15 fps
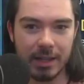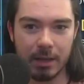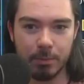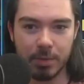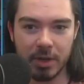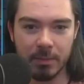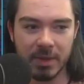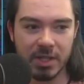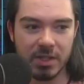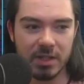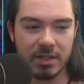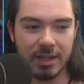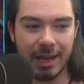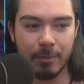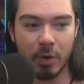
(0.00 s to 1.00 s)
and pretty much the
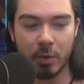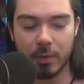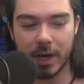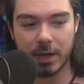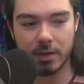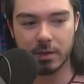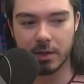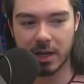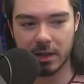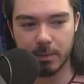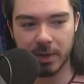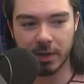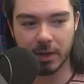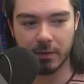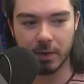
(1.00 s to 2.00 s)
same old Rector Drath
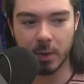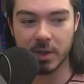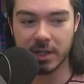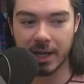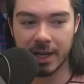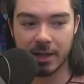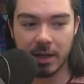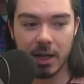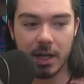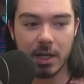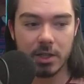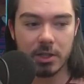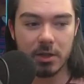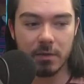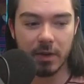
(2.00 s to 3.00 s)
build I've always had.
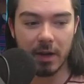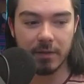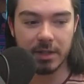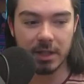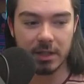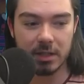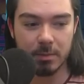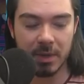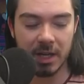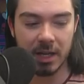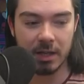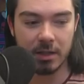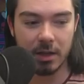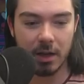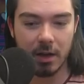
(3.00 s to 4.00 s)
256
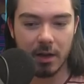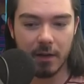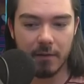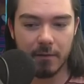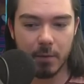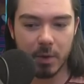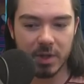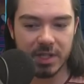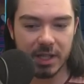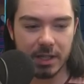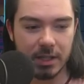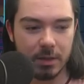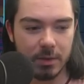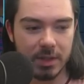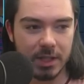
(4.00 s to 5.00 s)
speed,
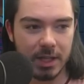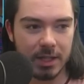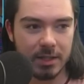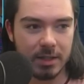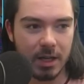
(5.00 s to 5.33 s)
460 resist.